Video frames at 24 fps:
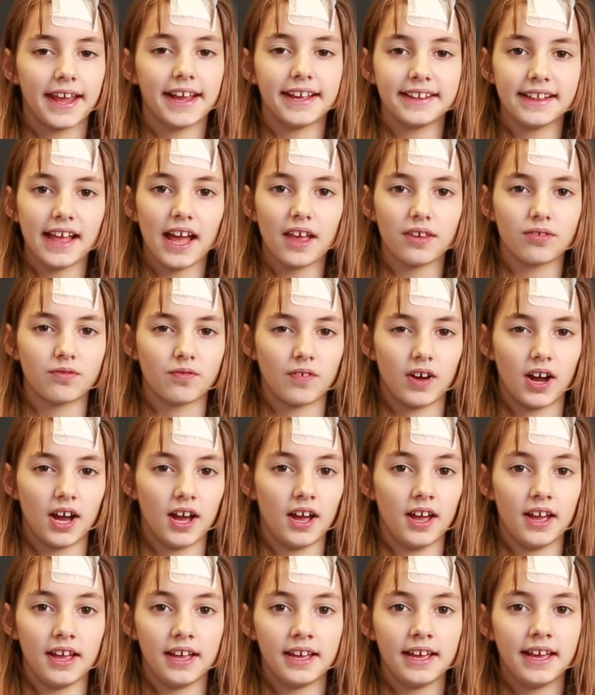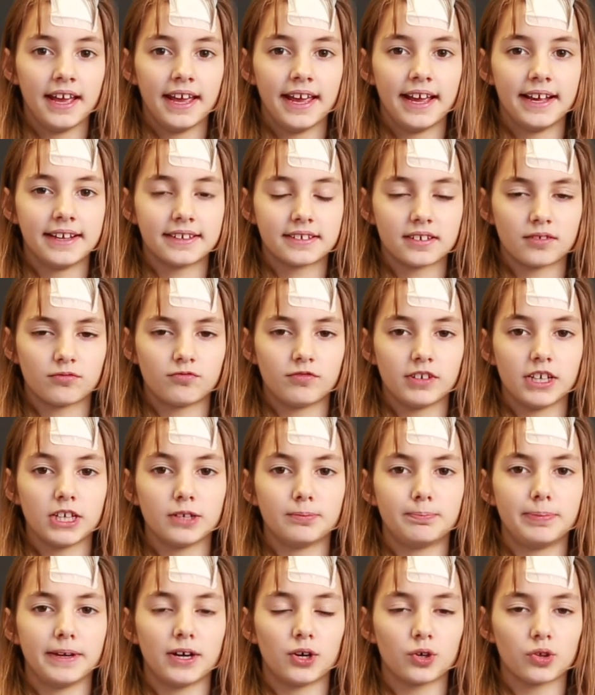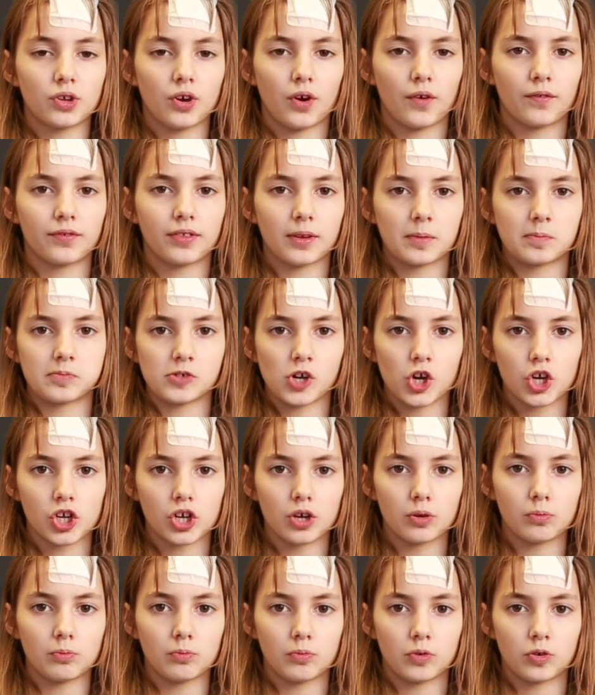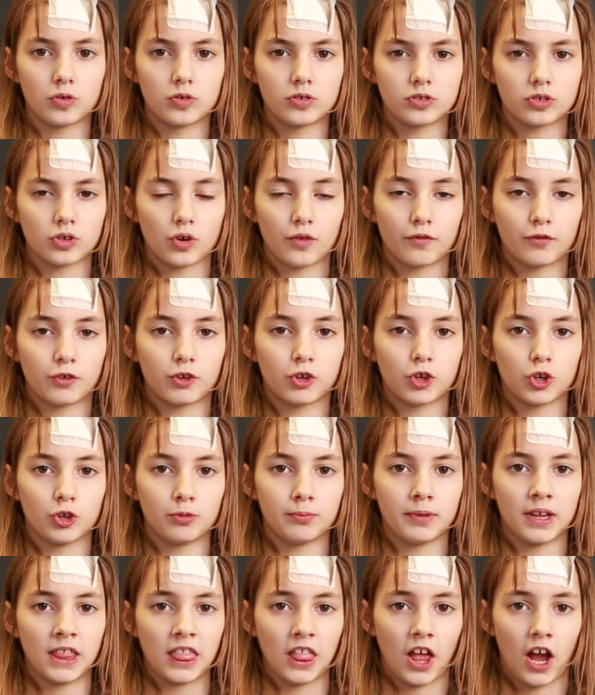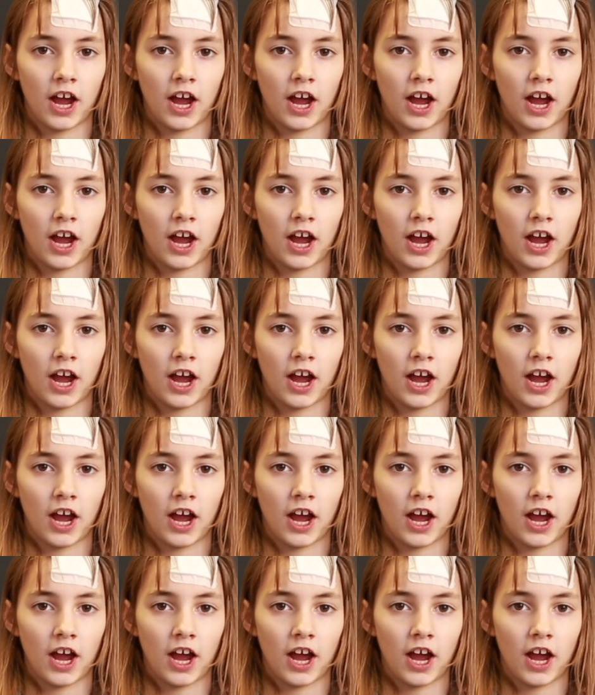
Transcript: In Ezra, he's a rebuilder of the broken walls of human